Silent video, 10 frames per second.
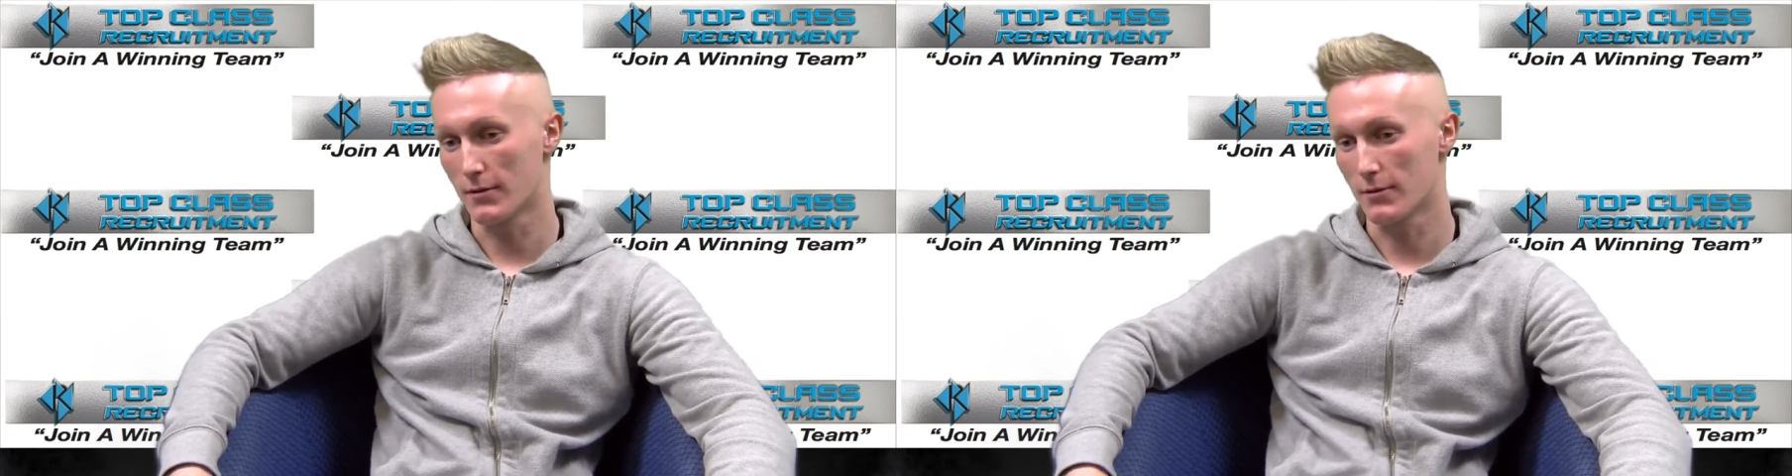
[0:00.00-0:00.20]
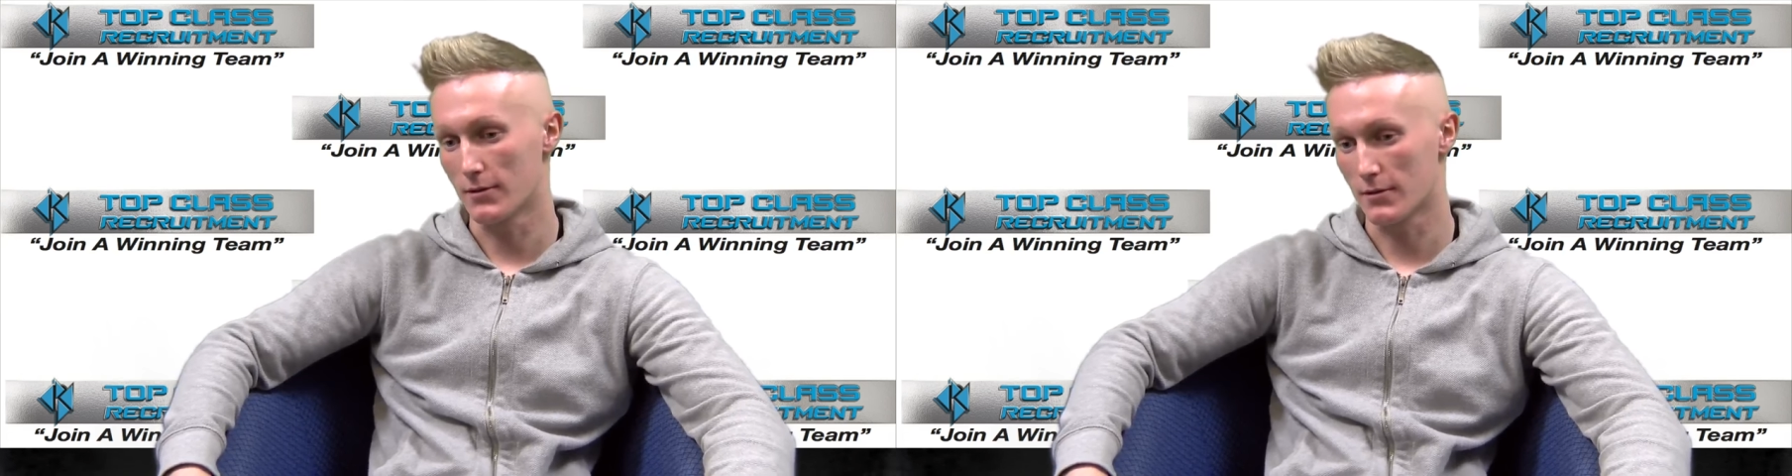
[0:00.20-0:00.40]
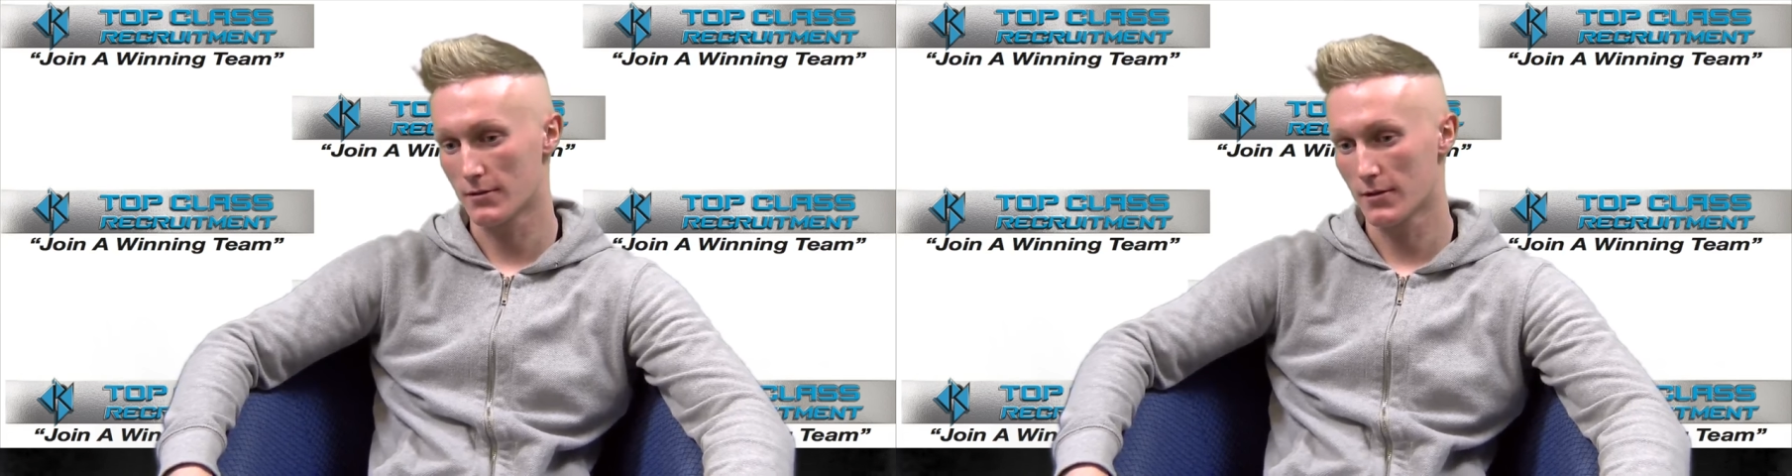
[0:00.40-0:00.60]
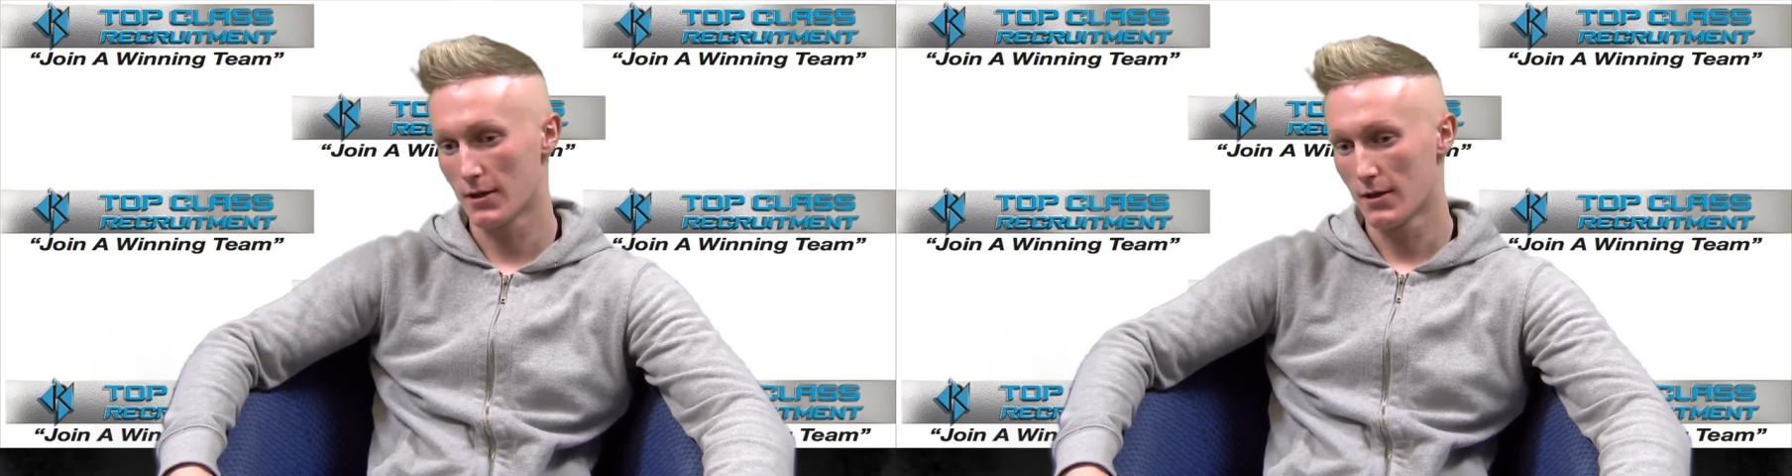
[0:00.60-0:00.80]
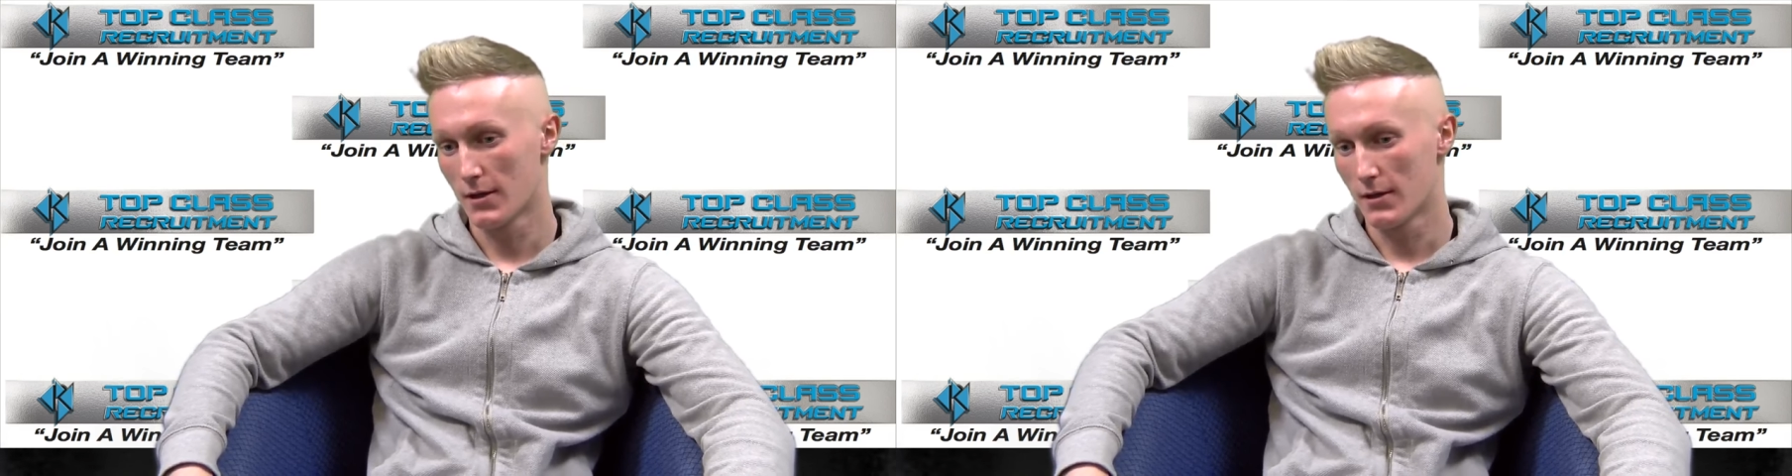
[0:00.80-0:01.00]
We just
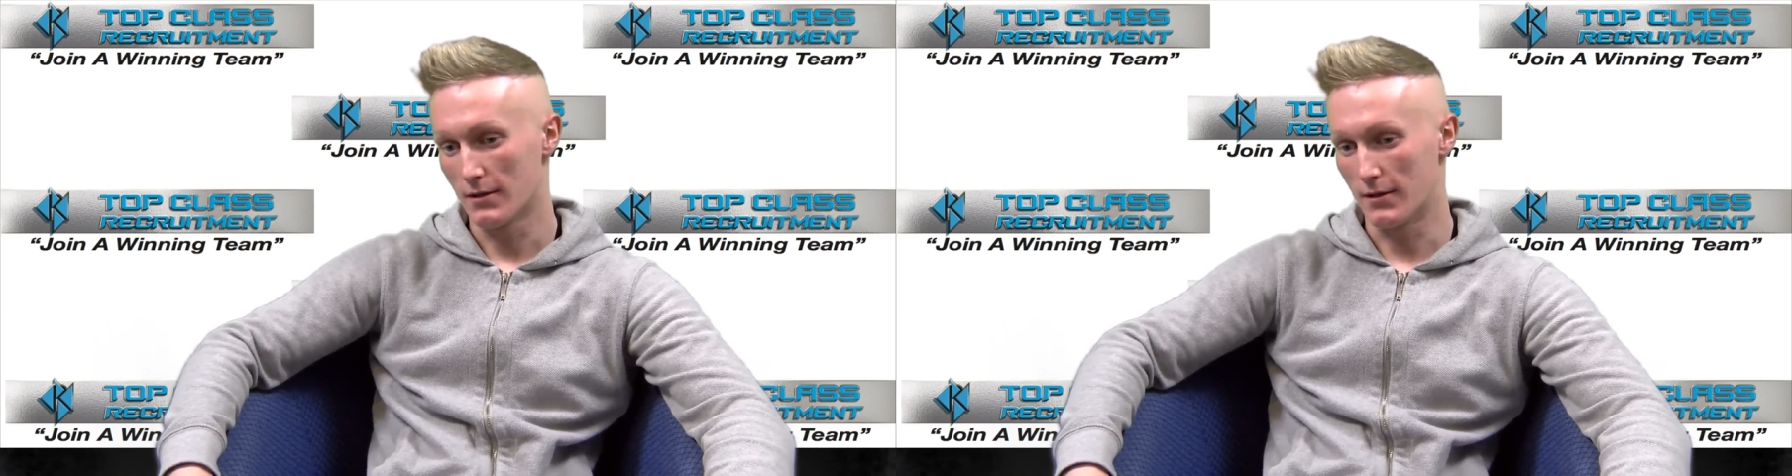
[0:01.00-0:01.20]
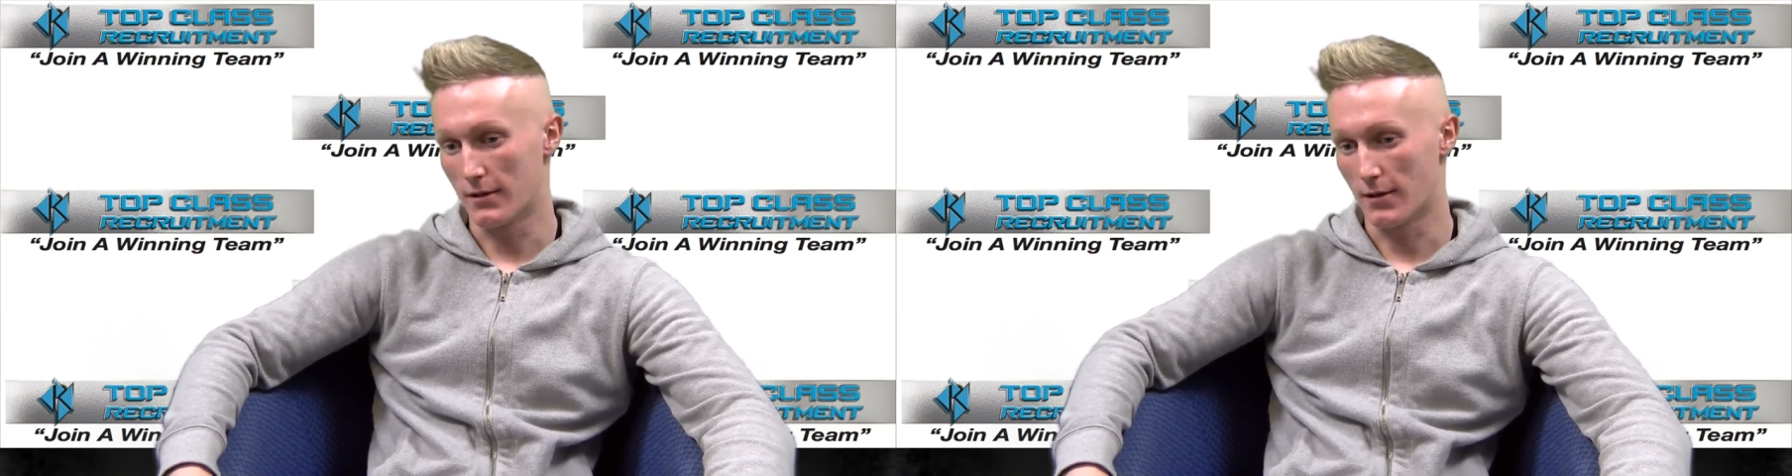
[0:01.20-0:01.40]
need to